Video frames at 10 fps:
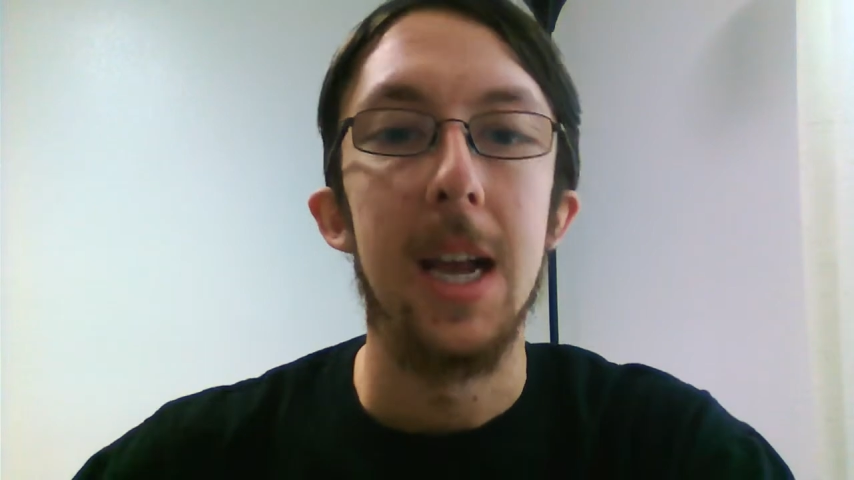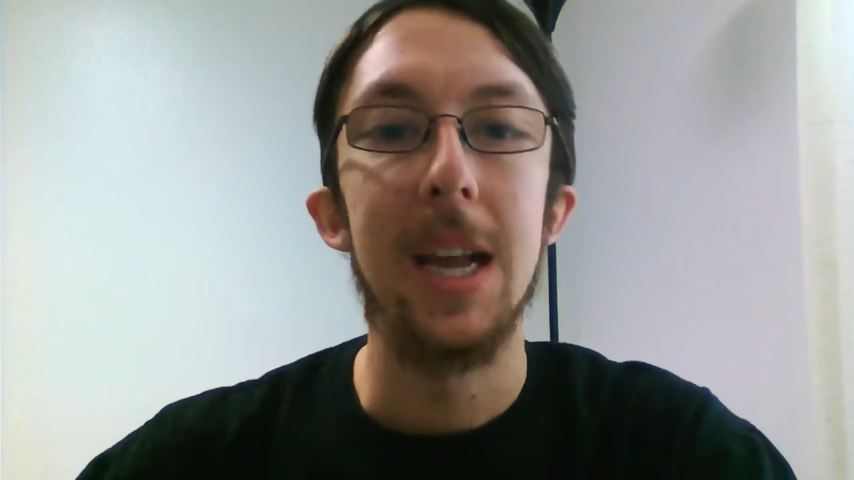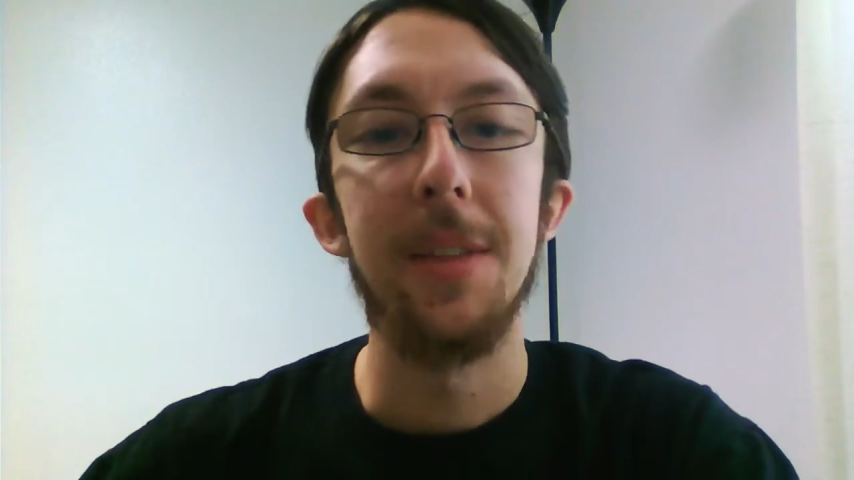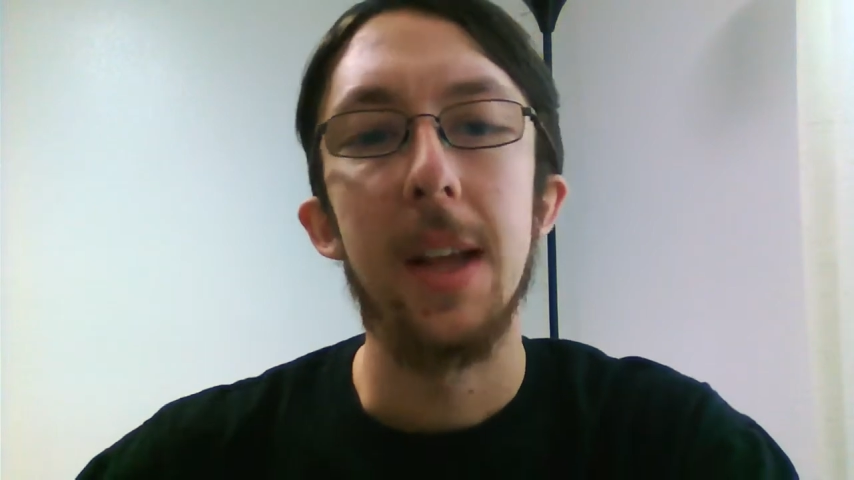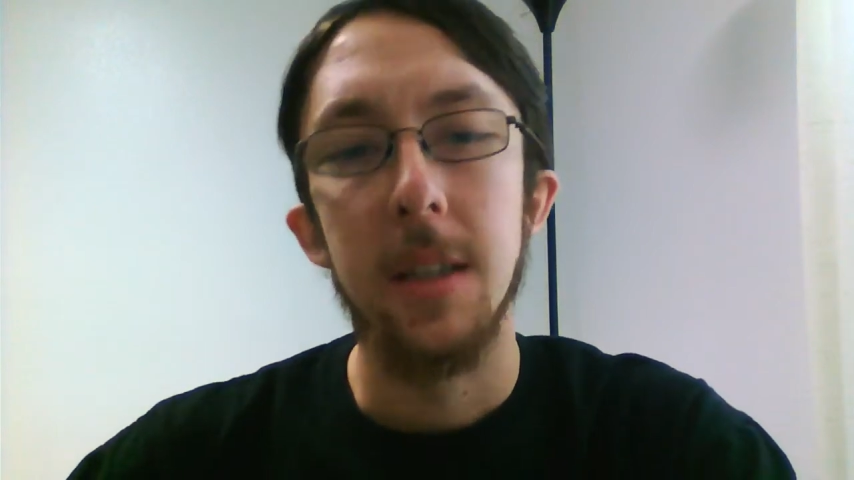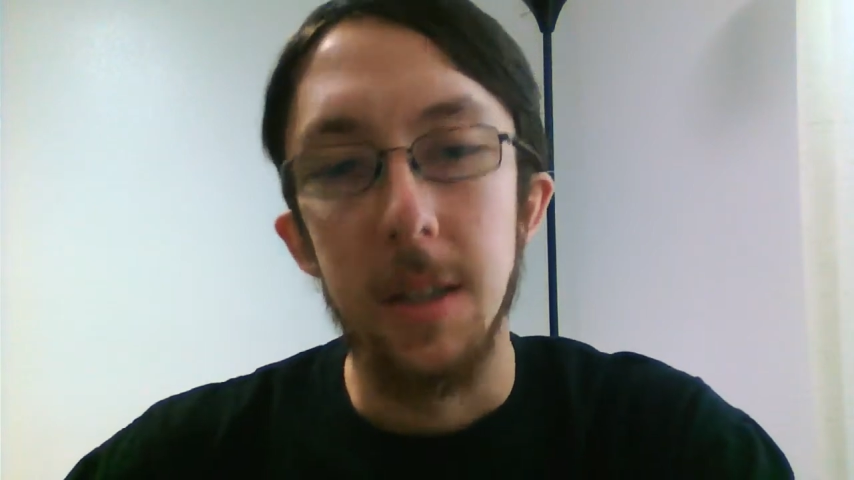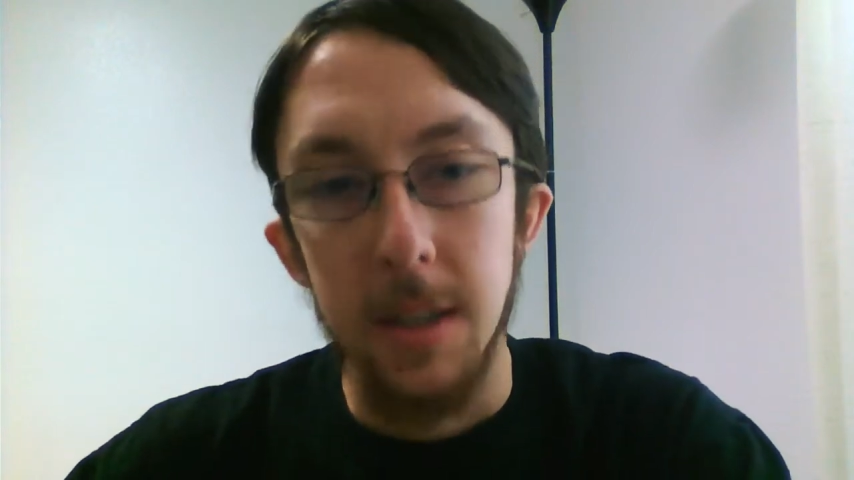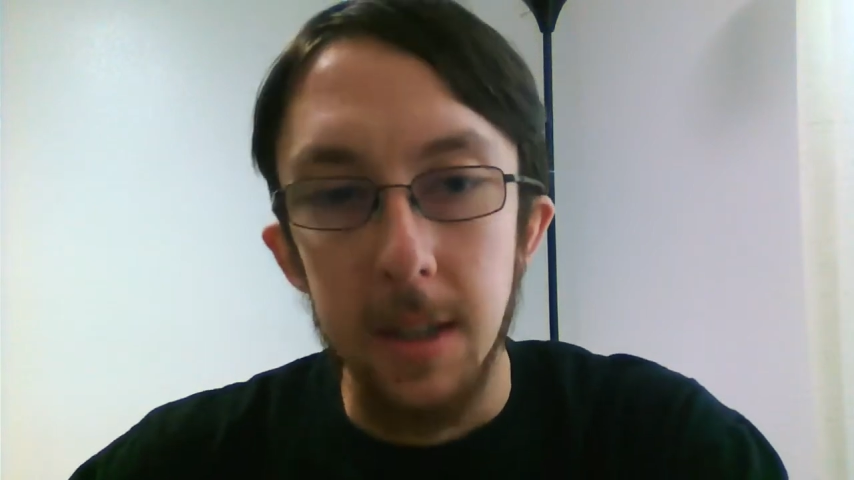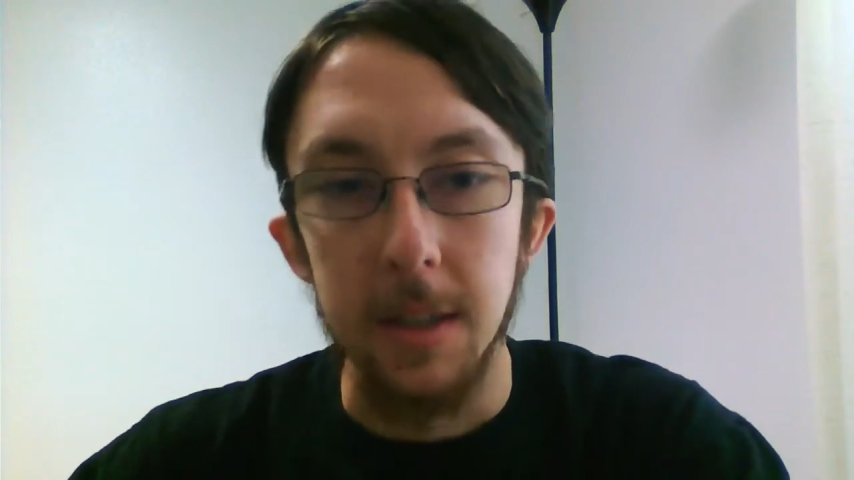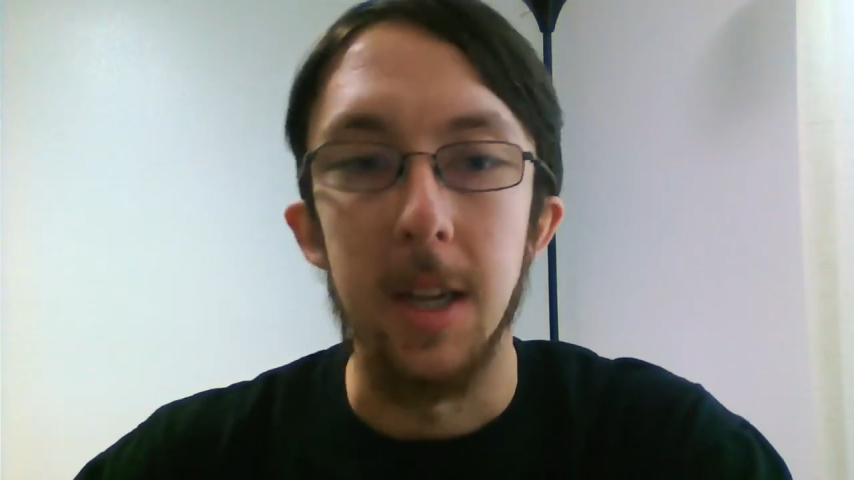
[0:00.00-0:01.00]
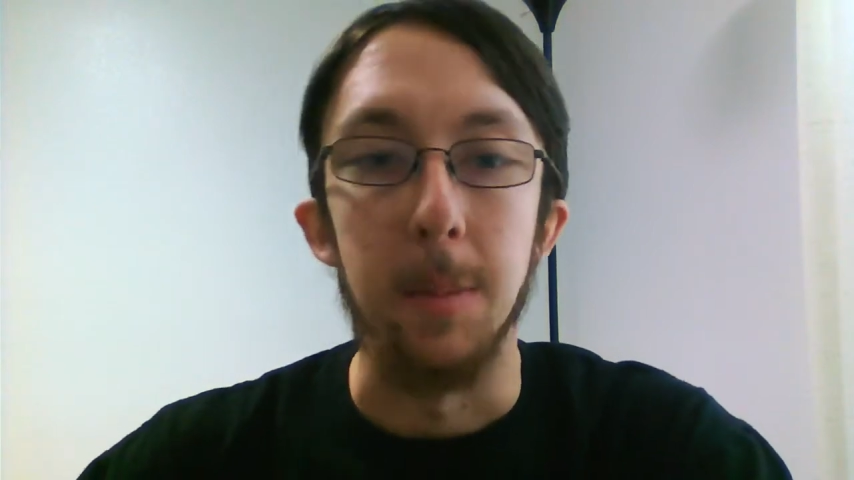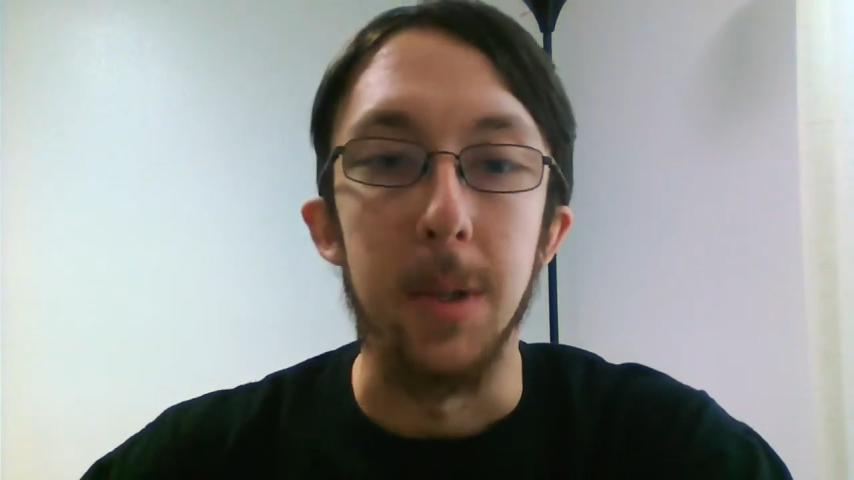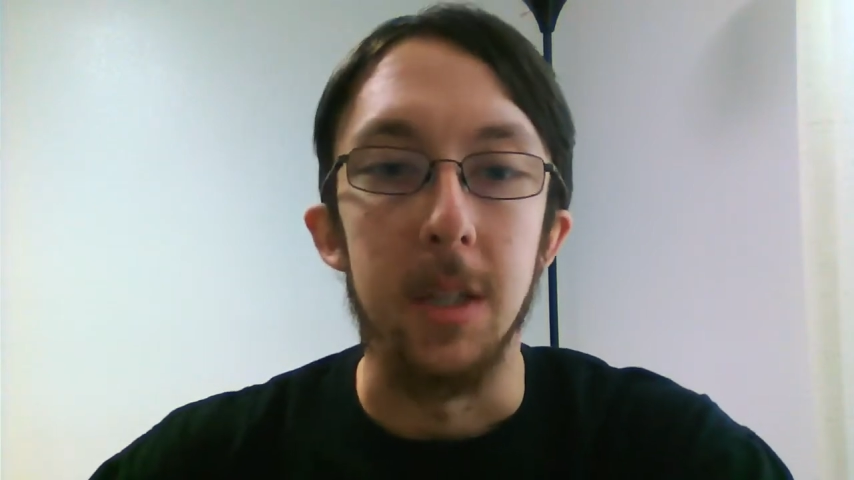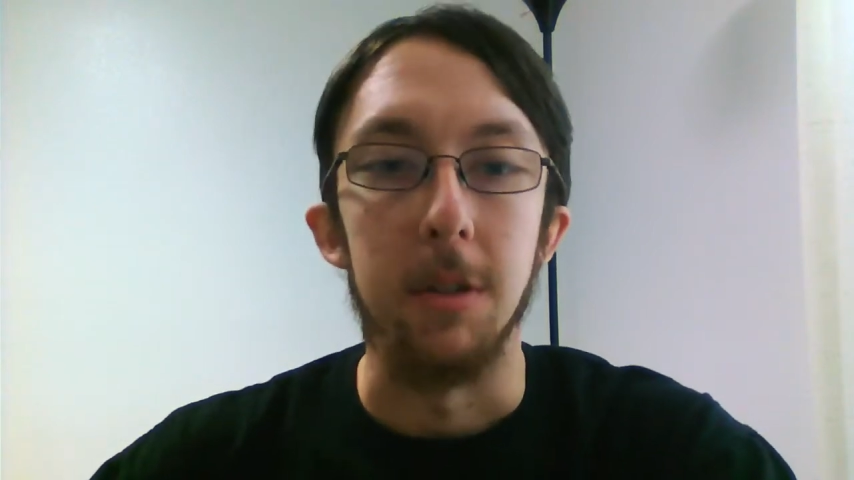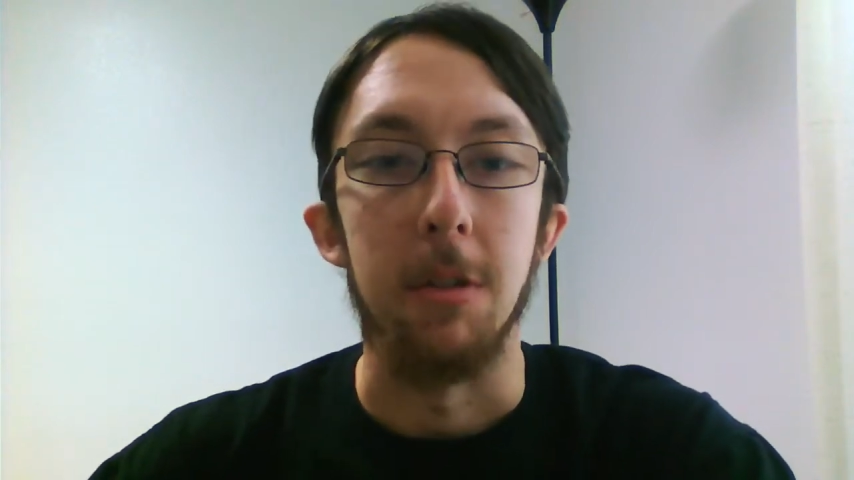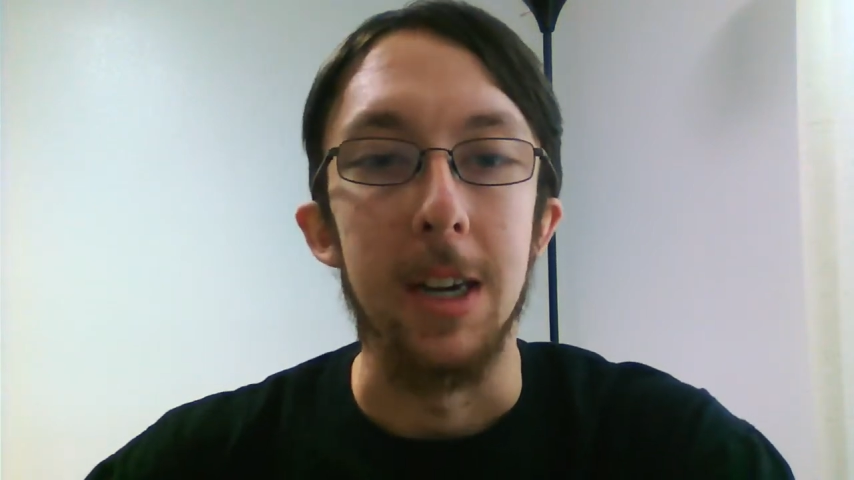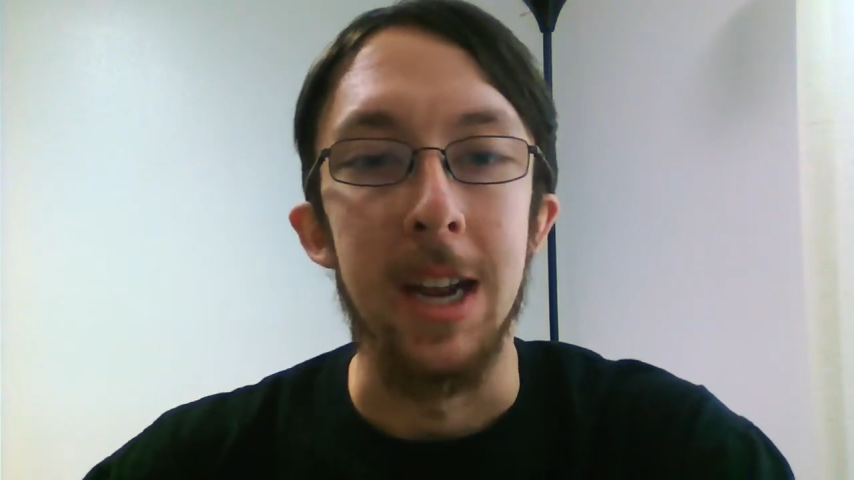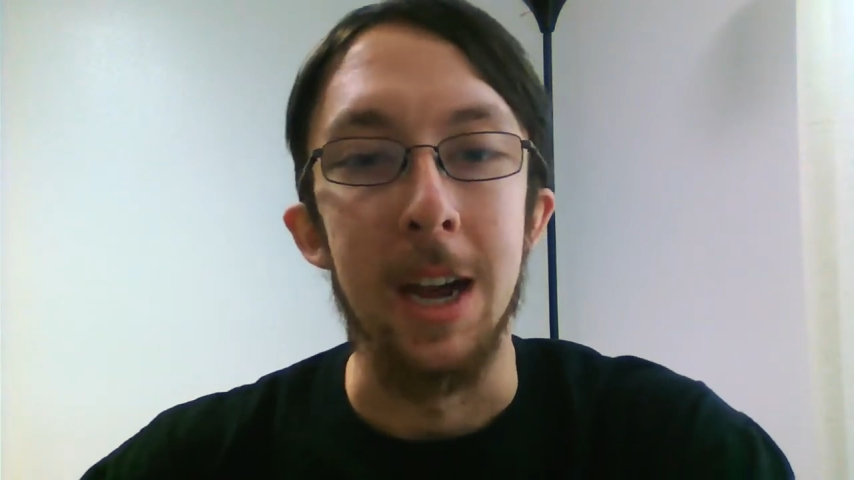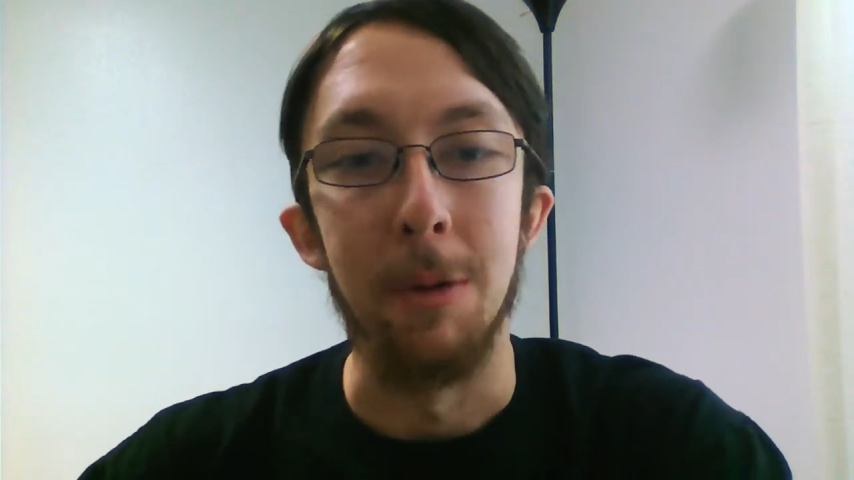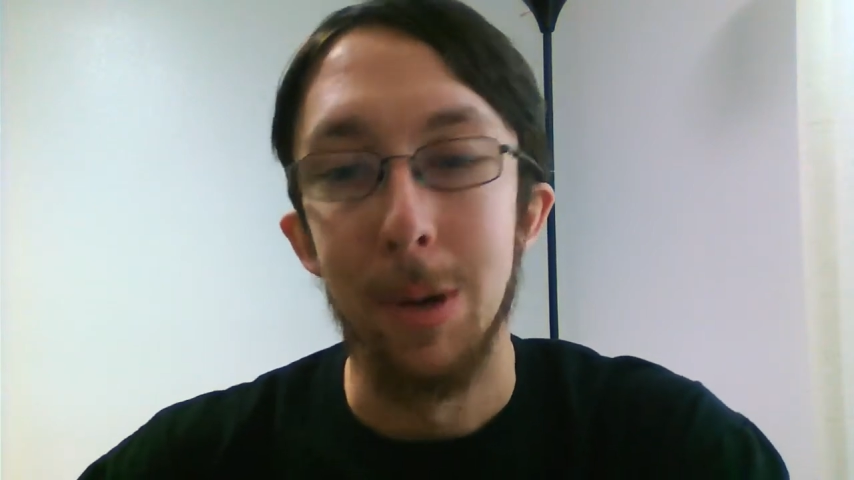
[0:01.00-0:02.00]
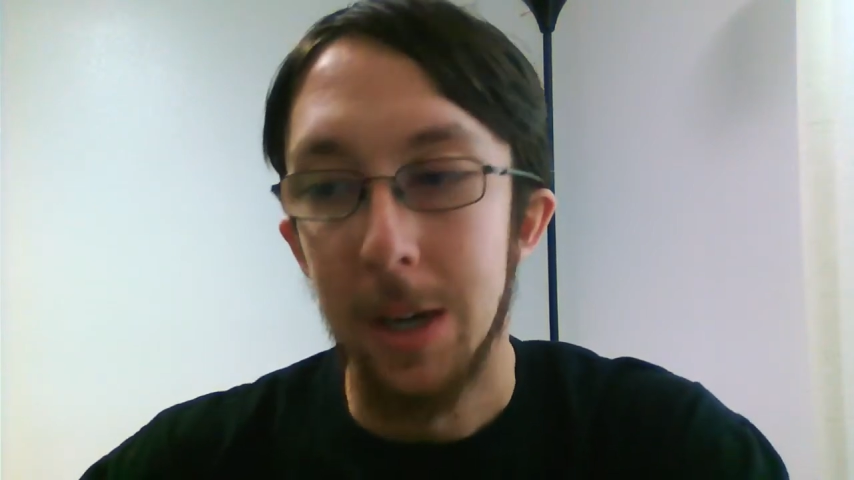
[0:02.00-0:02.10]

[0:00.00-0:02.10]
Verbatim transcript: And that's just this episode right now.